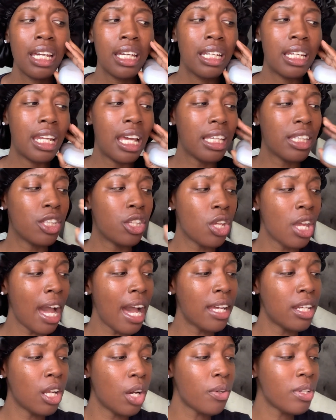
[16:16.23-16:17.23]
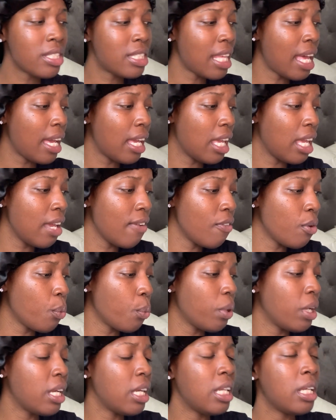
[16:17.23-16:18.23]
They, do y'all notice that even
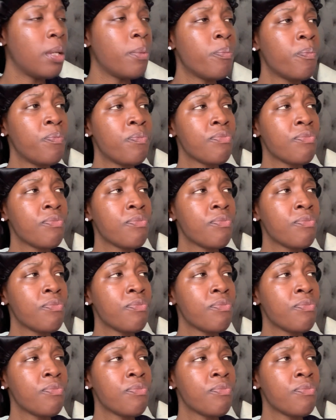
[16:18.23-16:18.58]
when